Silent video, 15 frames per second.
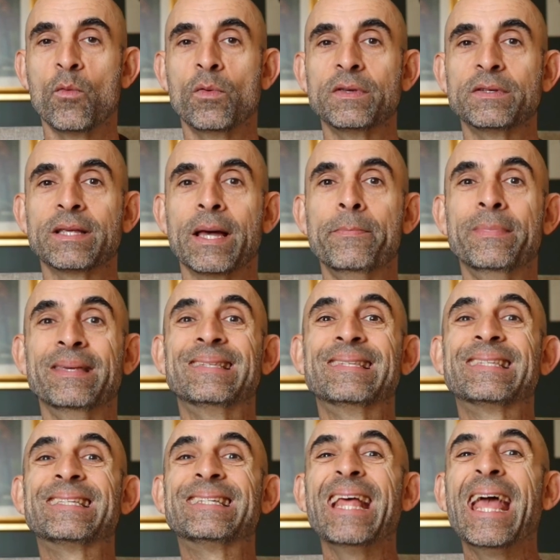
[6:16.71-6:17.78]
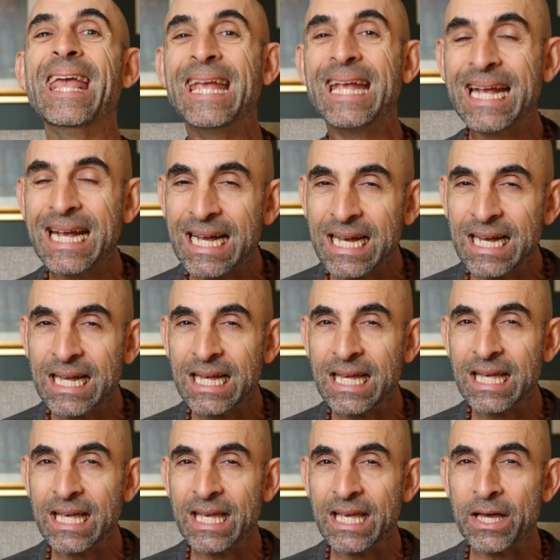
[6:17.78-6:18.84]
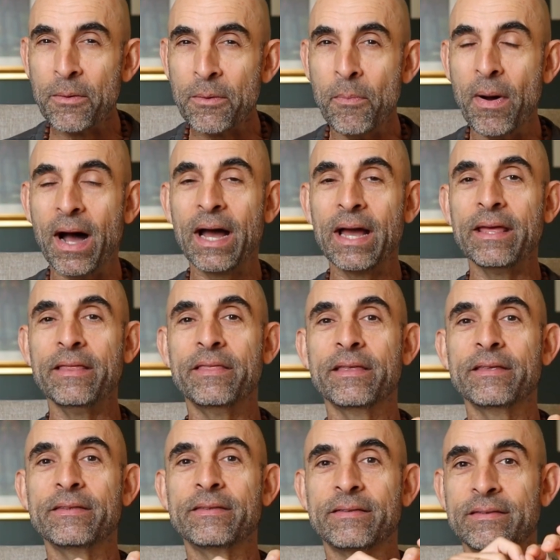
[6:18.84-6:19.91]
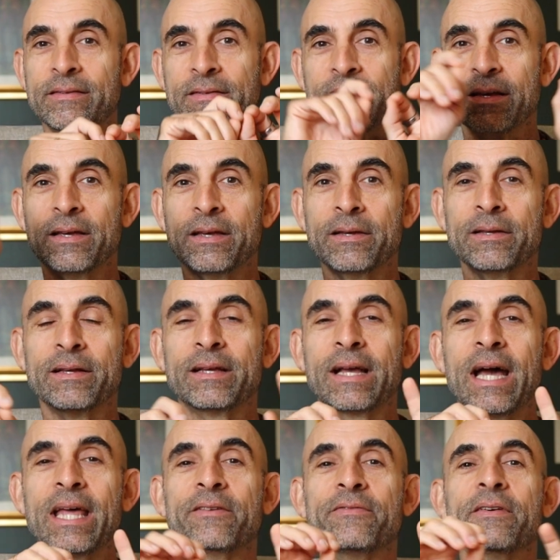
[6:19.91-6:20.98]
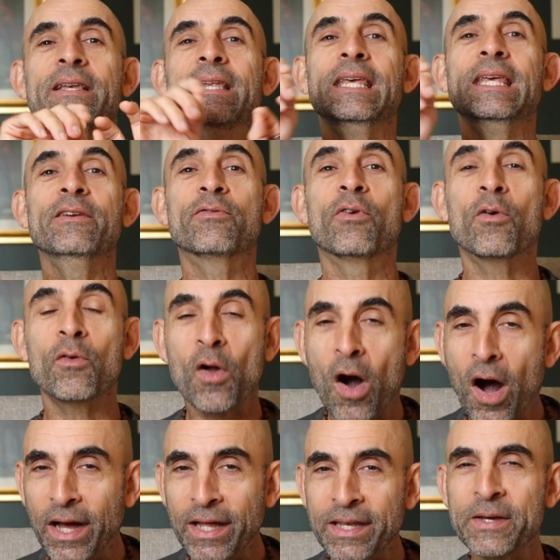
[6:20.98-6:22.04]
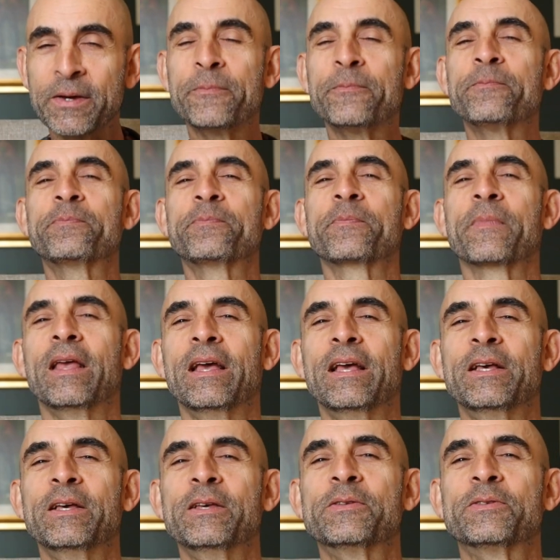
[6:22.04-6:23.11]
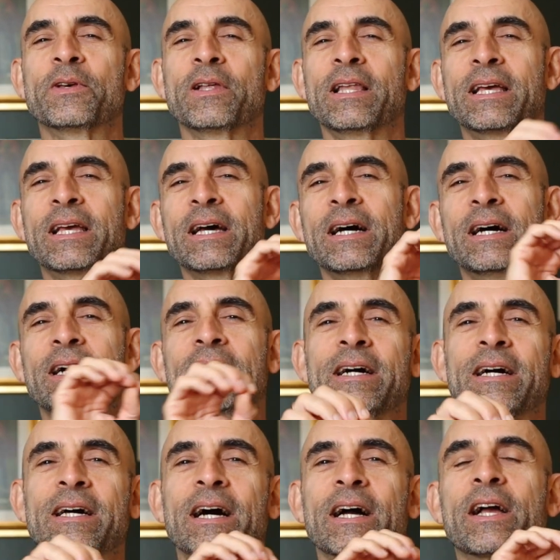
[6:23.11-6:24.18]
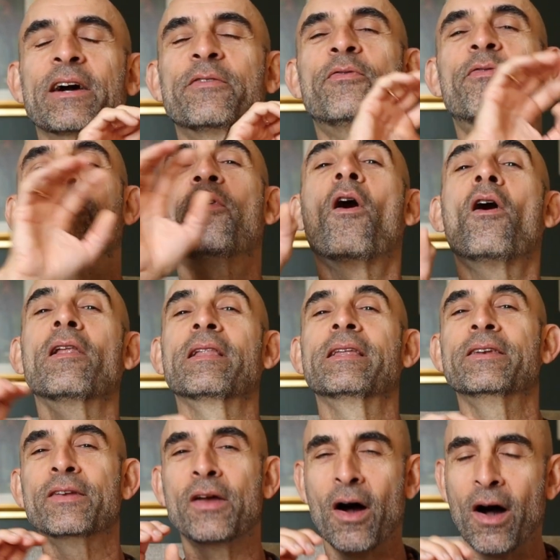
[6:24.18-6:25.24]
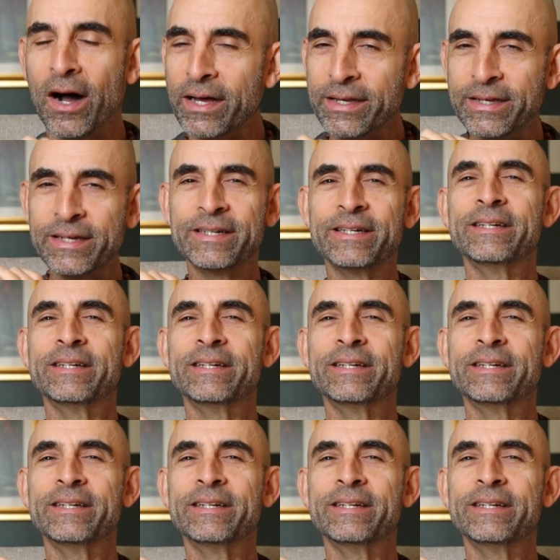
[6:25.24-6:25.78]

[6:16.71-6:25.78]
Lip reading: was a mistake by this kind of an evil God. So like a fallen God,